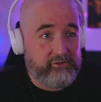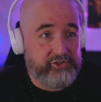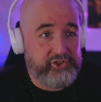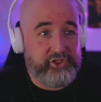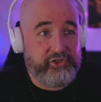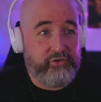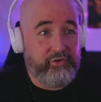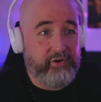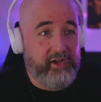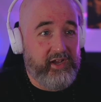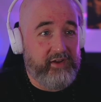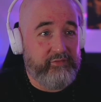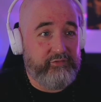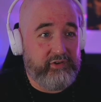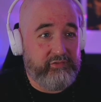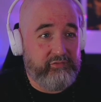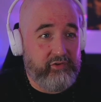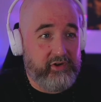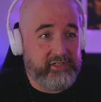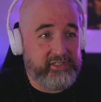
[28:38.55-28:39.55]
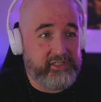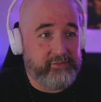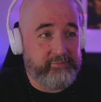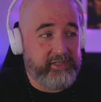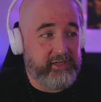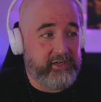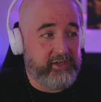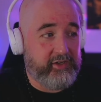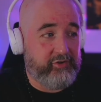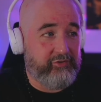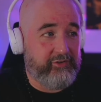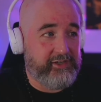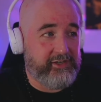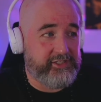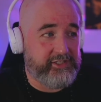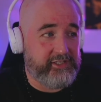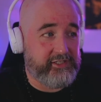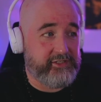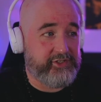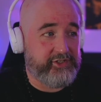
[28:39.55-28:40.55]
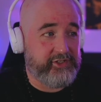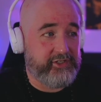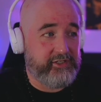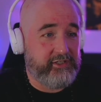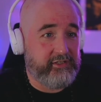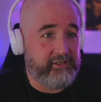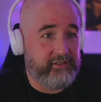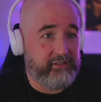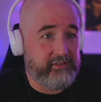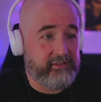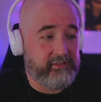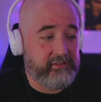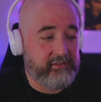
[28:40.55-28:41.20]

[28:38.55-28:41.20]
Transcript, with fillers: She's got every right to be going crazy, isn't she?